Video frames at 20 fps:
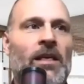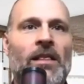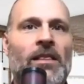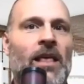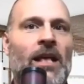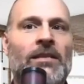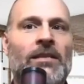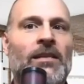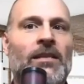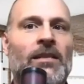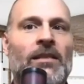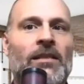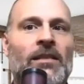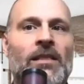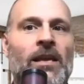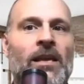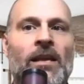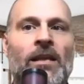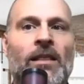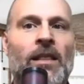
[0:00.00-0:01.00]
That's the
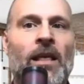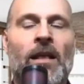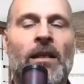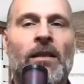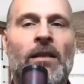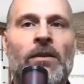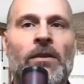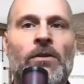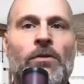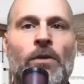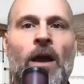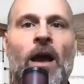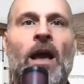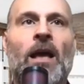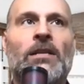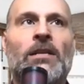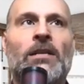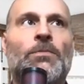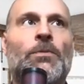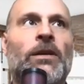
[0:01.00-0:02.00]
thing that you
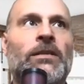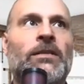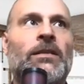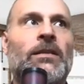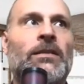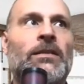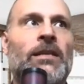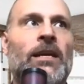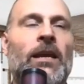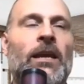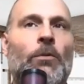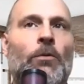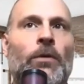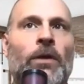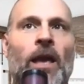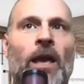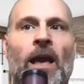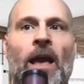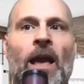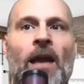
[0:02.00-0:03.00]
guys bring to the table.
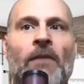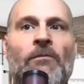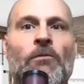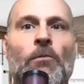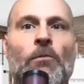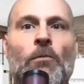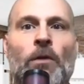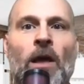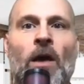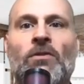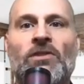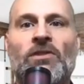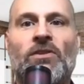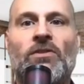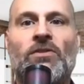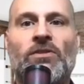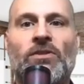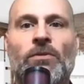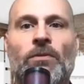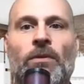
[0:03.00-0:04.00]
Yet everyone else
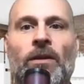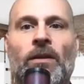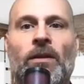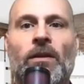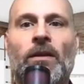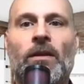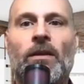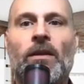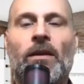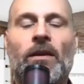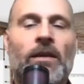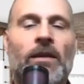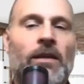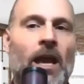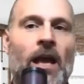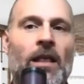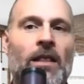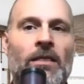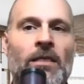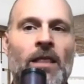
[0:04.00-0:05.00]
could do it.
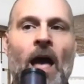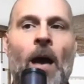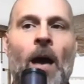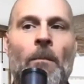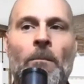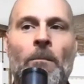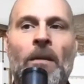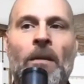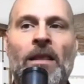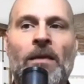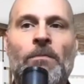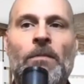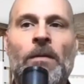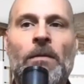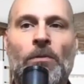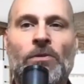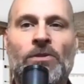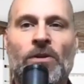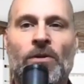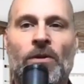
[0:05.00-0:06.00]
Yet not many people
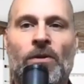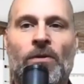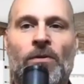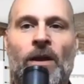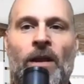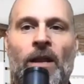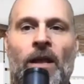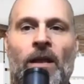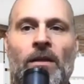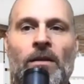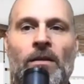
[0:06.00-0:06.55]
do it, right, Ed?